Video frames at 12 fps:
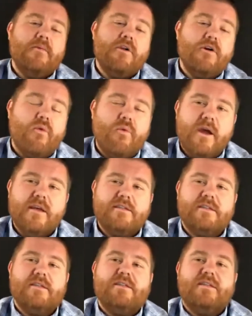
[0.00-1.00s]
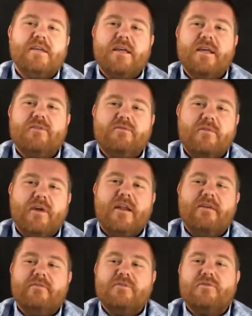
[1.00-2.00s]
Ways to get through that
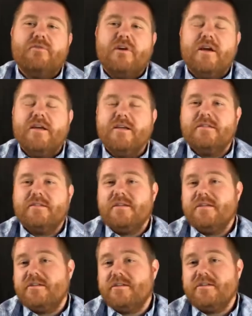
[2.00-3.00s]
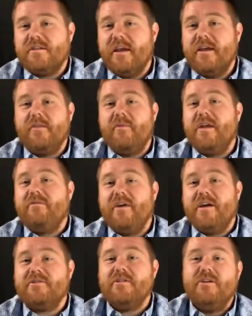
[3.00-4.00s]
inventory is just like in
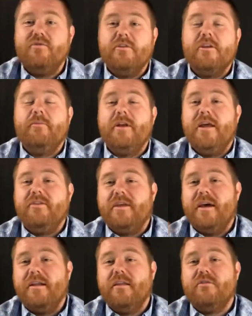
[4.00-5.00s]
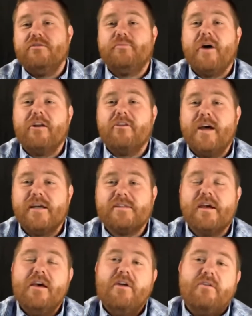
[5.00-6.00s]
manufacturing. You eliminate those bottlenecks,
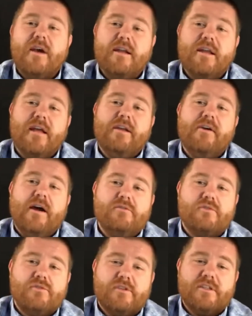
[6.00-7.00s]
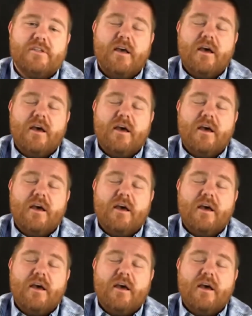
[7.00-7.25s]
right? And you outsource